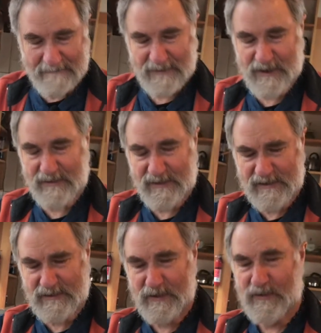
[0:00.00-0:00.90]
but then
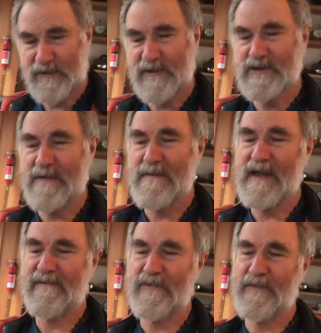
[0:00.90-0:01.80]
these are the things they
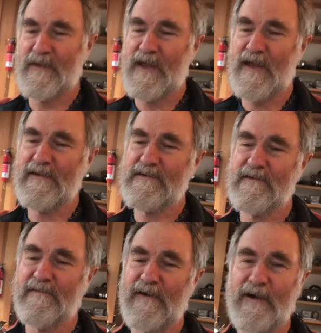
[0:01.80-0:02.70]
make for the ends
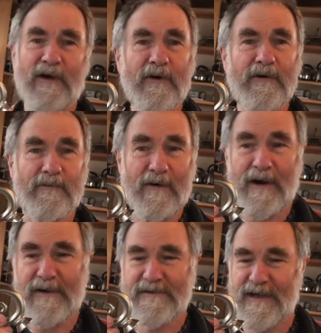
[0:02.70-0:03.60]
of curtain
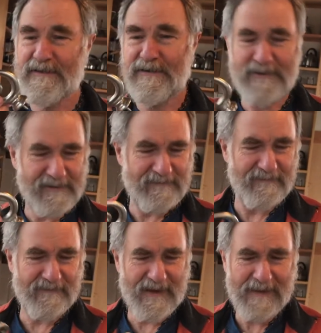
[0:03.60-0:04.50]
rods, and they're just
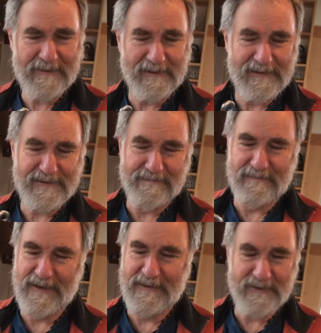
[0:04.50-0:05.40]
fabulous.
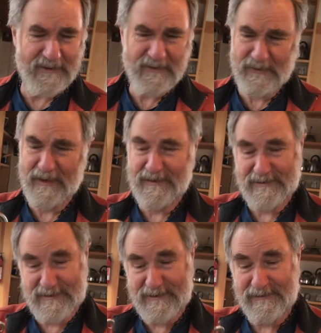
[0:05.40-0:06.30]
And these are like
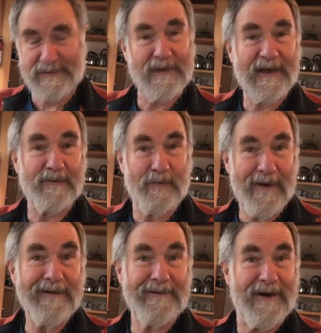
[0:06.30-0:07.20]
steel, so I can
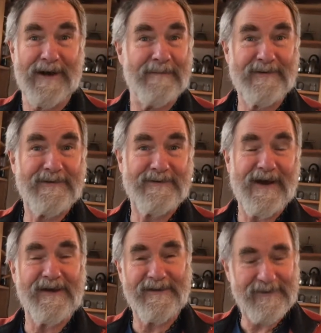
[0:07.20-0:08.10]
weld on them. It's just
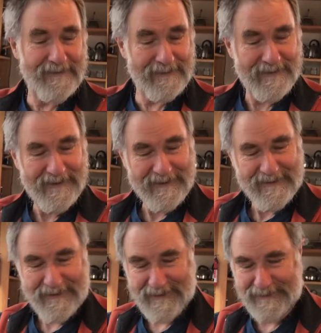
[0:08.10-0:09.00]
ideal.
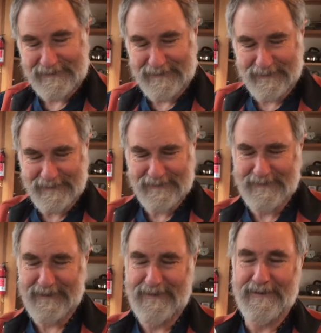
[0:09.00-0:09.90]
Look at
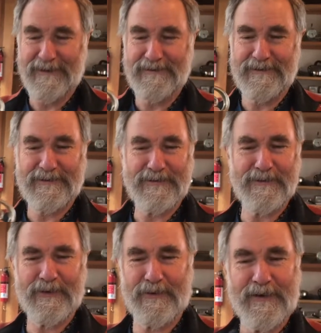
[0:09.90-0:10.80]
that thing. It's just so
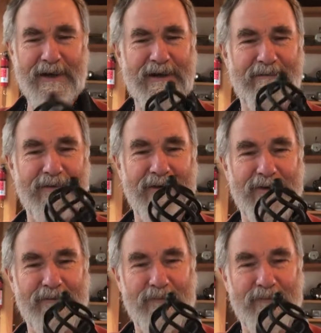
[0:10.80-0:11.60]
creative and